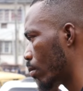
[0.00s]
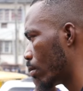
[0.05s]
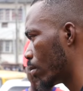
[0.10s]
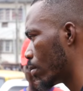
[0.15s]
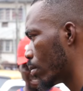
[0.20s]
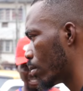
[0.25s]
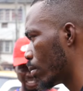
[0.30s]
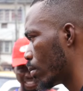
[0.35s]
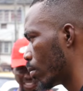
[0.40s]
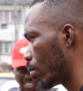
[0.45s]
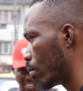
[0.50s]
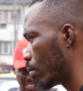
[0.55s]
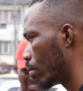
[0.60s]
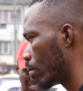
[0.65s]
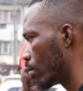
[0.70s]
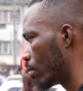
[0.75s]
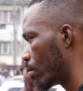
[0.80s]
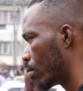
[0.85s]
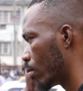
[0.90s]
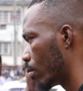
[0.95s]

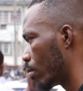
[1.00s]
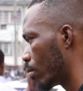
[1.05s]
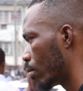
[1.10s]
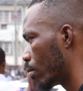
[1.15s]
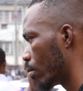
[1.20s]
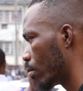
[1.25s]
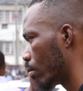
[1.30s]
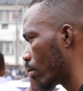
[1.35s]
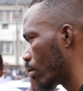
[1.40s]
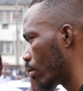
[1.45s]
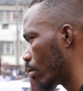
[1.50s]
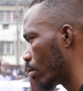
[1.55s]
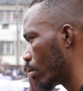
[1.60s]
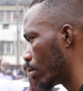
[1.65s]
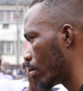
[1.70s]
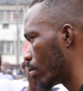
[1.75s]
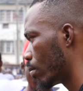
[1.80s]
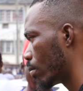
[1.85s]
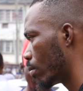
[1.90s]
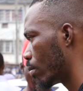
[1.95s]

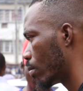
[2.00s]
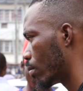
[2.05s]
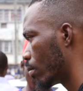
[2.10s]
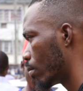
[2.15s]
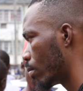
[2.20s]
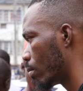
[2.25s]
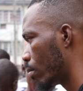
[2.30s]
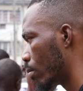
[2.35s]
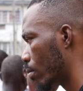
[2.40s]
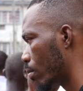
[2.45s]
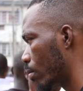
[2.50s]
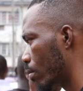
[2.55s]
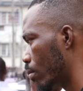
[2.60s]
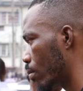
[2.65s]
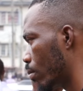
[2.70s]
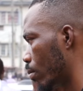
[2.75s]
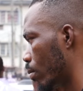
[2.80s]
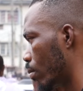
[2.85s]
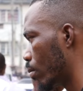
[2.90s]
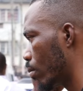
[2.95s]

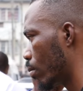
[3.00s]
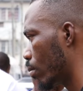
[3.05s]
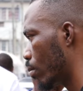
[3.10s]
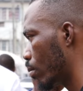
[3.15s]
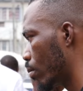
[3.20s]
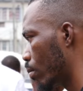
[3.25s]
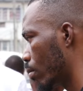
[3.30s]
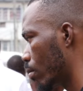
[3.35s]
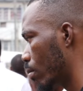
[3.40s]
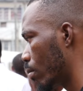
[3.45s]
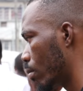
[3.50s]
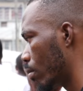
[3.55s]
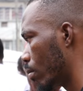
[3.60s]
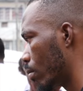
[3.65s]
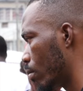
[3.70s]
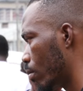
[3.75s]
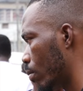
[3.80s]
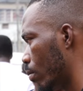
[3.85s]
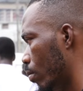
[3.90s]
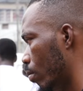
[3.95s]

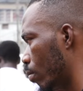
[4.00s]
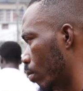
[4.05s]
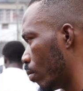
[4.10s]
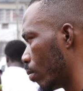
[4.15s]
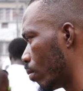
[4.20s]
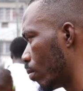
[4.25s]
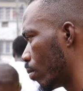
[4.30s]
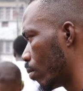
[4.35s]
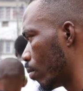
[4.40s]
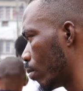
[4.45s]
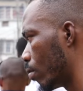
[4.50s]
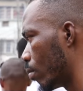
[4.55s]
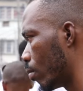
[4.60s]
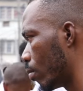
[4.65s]
(silent)